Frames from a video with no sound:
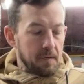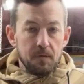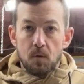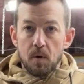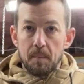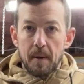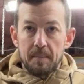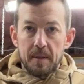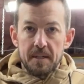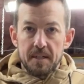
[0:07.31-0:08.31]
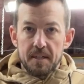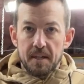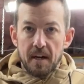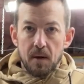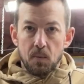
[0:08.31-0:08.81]
for my pieces
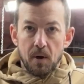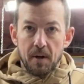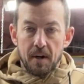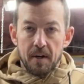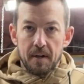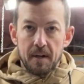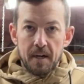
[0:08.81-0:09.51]
that I work on.